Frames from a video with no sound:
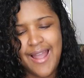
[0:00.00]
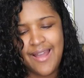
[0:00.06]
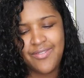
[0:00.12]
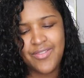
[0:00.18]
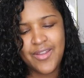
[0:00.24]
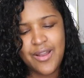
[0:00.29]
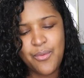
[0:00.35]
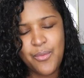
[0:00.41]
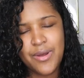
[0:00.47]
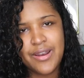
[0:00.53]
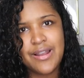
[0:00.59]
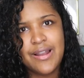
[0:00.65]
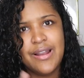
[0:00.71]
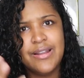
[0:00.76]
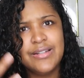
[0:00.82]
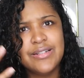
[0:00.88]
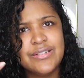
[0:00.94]
I think I want to
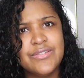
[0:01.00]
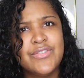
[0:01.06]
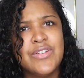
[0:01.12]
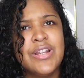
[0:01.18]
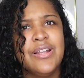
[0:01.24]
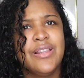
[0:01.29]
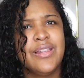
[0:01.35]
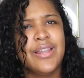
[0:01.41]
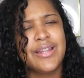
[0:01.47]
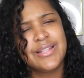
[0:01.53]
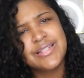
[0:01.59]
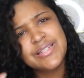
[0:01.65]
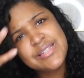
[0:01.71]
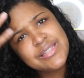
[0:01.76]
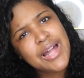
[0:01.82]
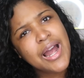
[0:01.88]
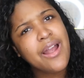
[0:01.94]
kind of like
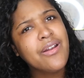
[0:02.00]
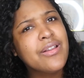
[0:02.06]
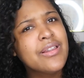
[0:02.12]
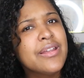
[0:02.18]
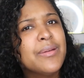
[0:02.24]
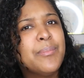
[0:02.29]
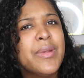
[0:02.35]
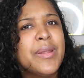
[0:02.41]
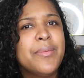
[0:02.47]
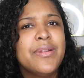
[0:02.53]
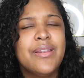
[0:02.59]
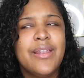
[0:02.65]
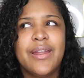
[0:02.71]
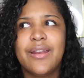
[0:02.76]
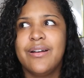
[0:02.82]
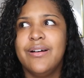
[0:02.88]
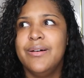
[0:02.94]
style it, maybe
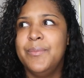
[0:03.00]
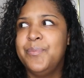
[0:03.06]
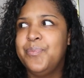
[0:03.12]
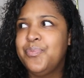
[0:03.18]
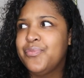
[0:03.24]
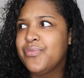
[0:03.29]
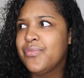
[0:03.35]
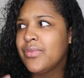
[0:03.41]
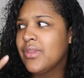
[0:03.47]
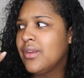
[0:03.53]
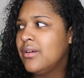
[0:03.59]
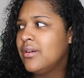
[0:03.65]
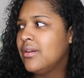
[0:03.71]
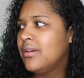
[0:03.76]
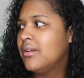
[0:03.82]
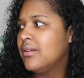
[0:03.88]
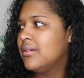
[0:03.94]
like a
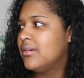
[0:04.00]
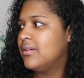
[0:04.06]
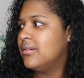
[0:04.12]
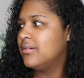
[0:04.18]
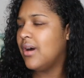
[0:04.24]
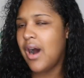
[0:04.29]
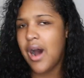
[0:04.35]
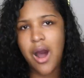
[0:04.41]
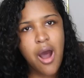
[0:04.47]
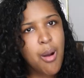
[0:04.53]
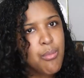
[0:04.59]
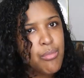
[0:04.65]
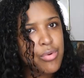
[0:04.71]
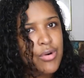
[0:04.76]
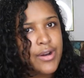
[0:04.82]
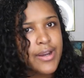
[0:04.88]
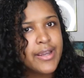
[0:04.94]

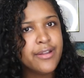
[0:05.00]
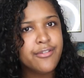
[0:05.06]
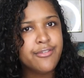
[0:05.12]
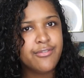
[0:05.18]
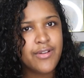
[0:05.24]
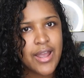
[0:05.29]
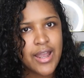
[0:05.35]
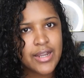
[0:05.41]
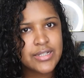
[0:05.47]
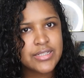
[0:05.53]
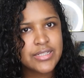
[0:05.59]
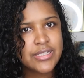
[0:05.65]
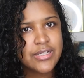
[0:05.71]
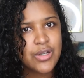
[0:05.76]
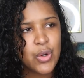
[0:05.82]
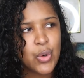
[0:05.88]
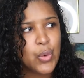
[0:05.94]
ombre
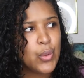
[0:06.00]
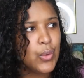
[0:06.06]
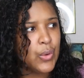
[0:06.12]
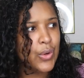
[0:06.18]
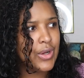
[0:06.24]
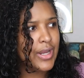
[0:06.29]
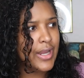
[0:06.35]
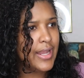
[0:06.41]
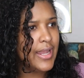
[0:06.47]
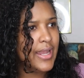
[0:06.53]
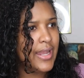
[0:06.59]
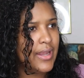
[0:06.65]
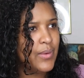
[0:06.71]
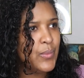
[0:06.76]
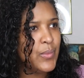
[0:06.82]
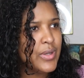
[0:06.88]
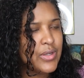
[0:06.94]
effect or
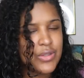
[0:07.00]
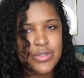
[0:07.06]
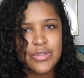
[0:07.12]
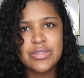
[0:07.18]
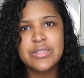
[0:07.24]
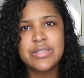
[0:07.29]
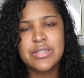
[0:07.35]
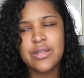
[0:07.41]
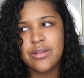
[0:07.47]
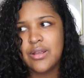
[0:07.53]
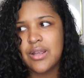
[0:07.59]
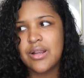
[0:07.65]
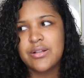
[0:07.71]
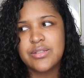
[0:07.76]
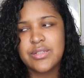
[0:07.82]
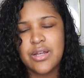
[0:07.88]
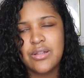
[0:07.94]
a, what are those
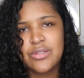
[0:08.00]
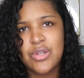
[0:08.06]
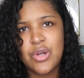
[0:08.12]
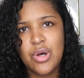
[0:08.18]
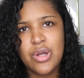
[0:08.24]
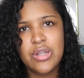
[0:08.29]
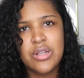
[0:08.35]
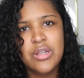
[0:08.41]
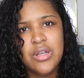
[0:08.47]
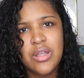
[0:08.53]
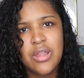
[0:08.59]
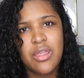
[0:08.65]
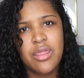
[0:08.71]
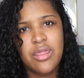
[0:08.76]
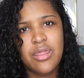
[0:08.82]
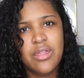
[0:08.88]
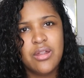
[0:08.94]
hairstyles called?
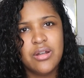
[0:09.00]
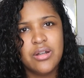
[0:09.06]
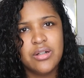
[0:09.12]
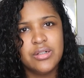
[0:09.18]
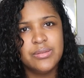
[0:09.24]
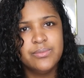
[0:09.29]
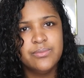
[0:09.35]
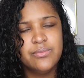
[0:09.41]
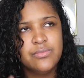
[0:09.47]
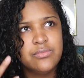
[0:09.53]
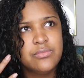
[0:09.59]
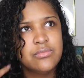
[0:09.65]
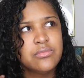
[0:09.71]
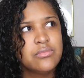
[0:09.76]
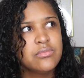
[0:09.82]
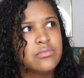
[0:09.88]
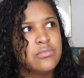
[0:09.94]
The,
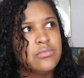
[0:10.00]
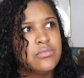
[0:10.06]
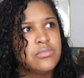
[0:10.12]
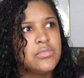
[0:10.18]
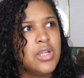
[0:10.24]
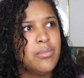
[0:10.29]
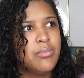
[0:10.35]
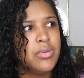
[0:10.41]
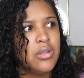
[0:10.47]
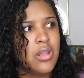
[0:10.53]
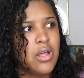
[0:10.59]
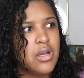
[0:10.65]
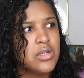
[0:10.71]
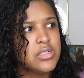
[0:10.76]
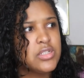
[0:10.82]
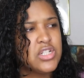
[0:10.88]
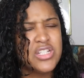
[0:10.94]
not
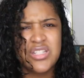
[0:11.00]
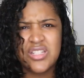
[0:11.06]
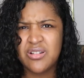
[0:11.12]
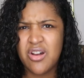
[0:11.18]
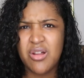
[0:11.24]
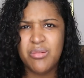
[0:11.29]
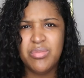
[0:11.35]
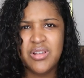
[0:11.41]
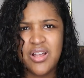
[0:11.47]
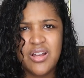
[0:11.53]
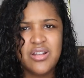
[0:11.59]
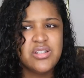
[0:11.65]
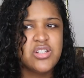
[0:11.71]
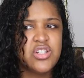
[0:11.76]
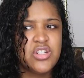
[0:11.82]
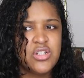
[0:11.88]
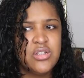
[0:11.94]
balash. Is it called
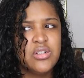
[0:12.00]
balash?